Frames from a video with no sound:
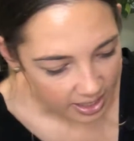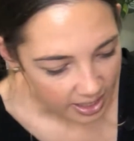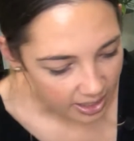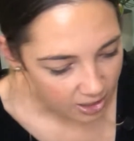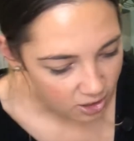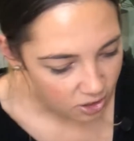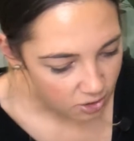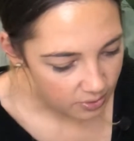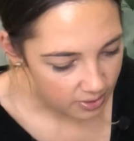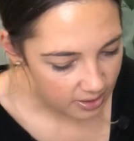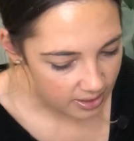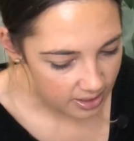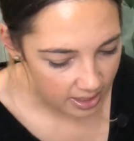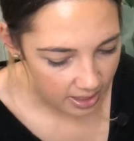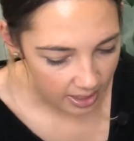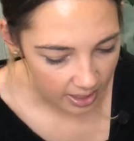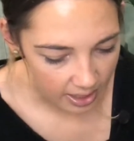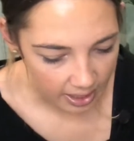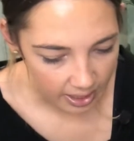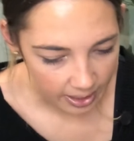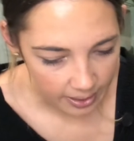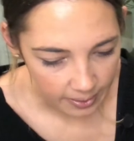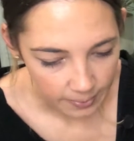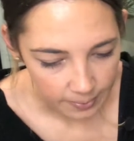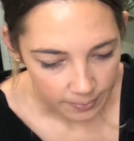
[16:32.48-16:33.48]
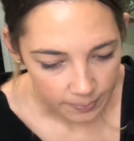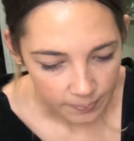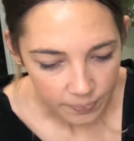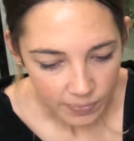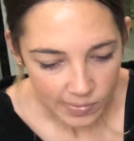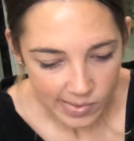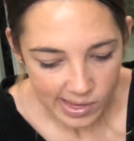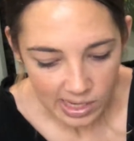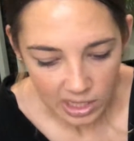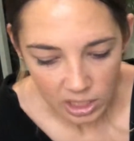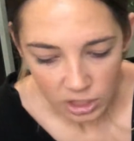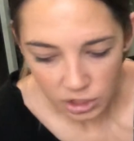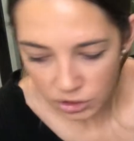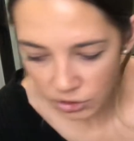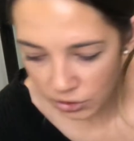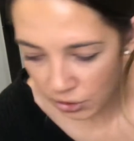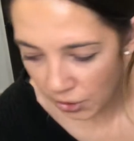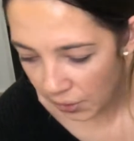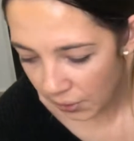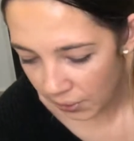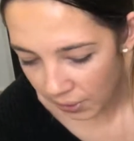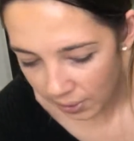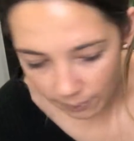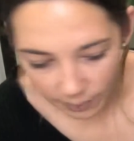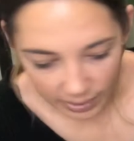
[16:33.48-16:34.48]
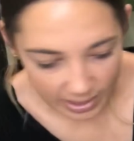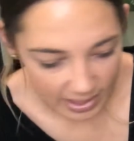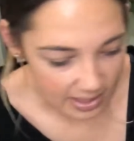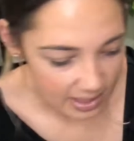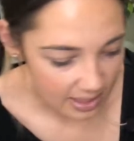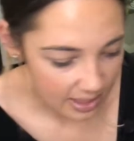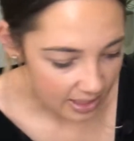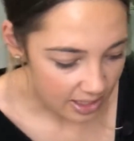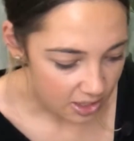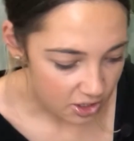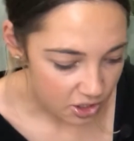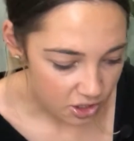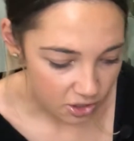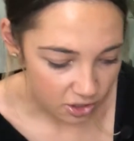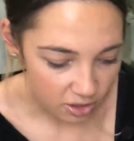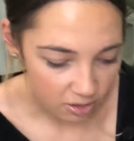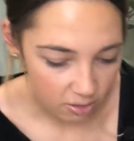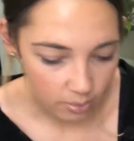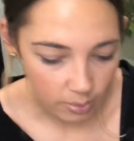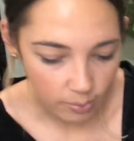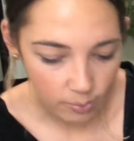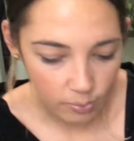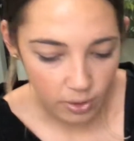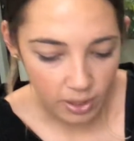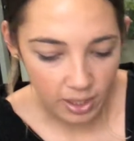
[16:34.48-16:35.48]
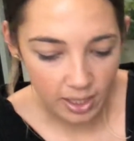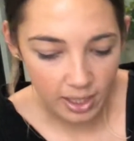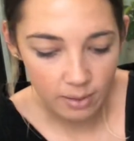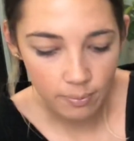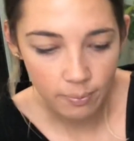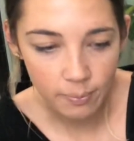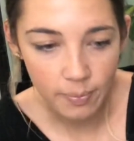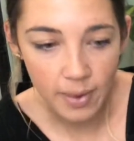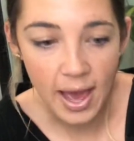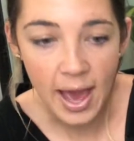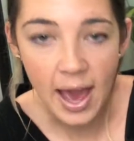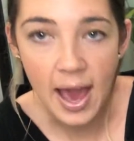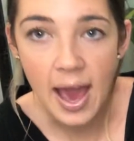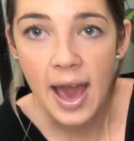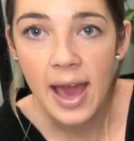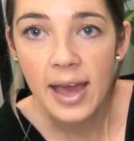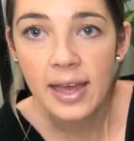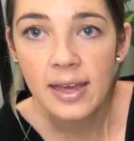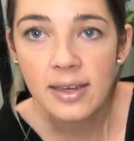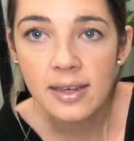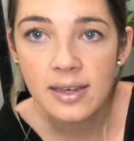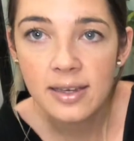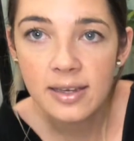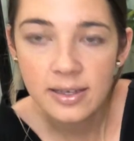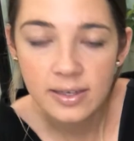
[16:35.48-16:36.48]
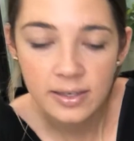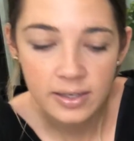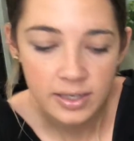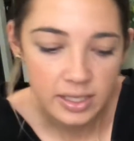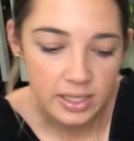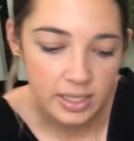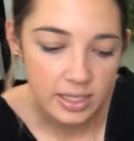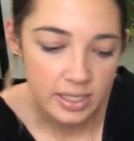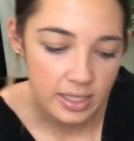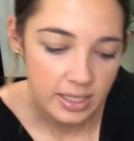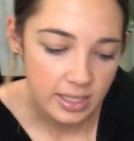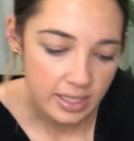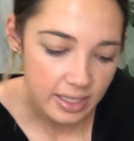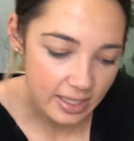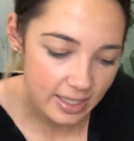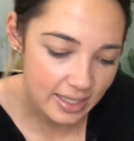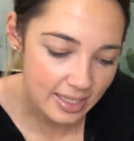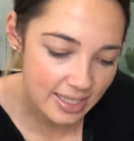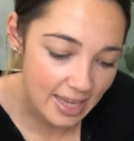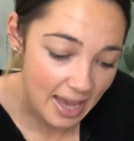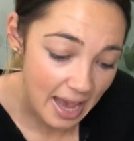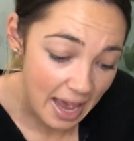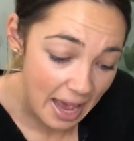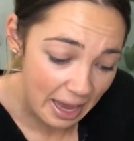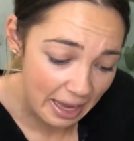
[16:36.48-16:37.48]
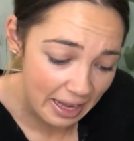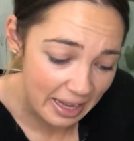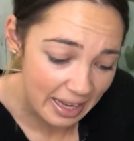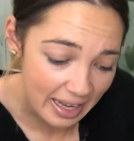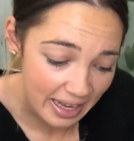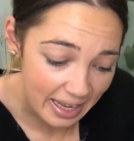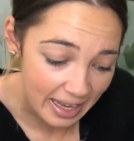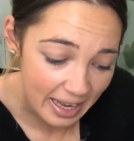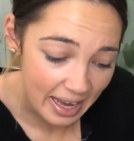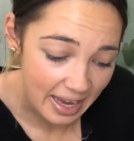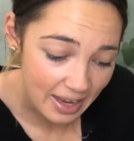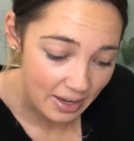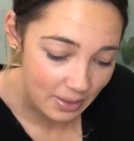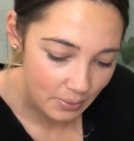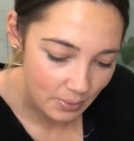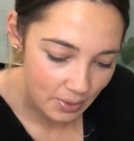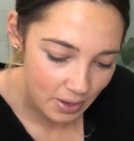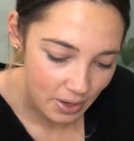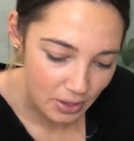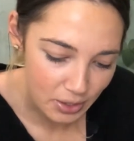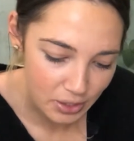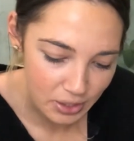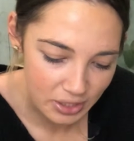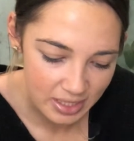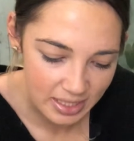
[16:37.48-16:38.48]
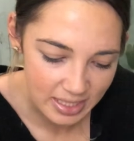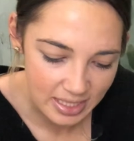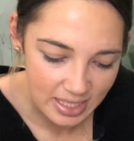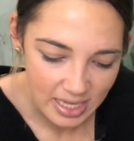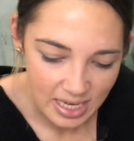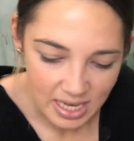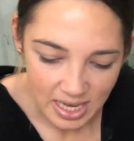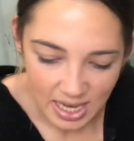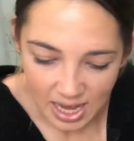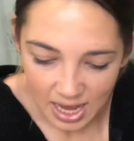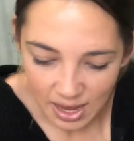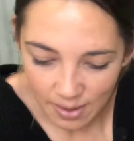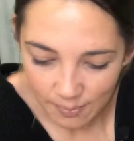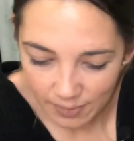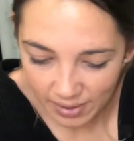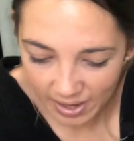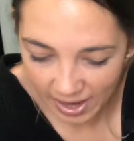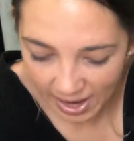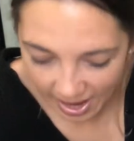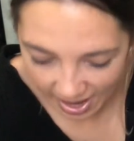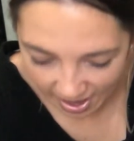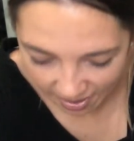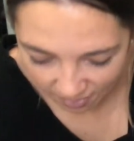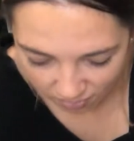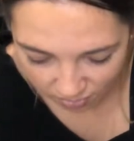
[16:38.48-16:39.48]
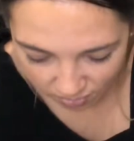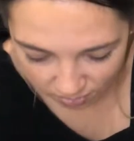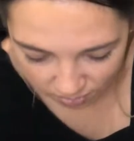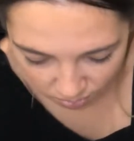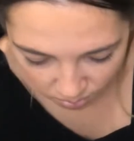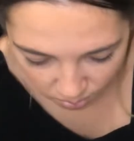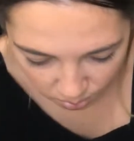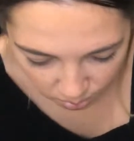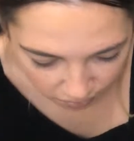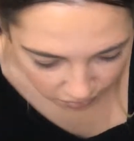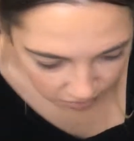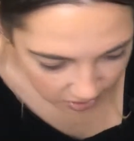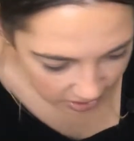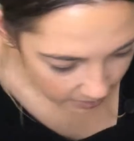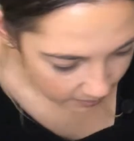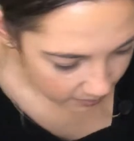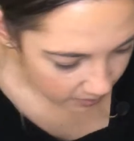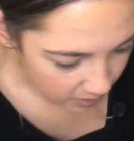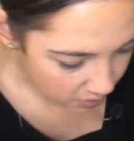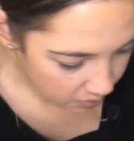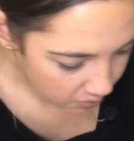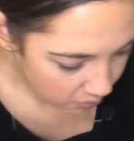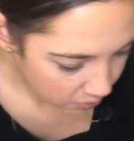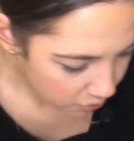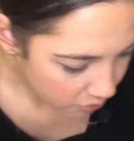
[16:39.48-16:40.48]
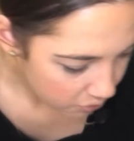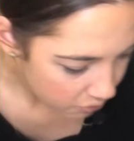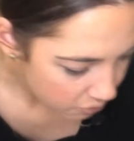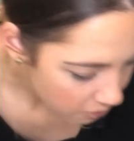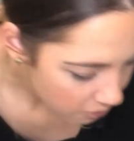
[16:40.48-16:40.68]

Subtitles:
and do its thing. So I'm basically just going to be putting it back exactly how it was, but I have removed some of the root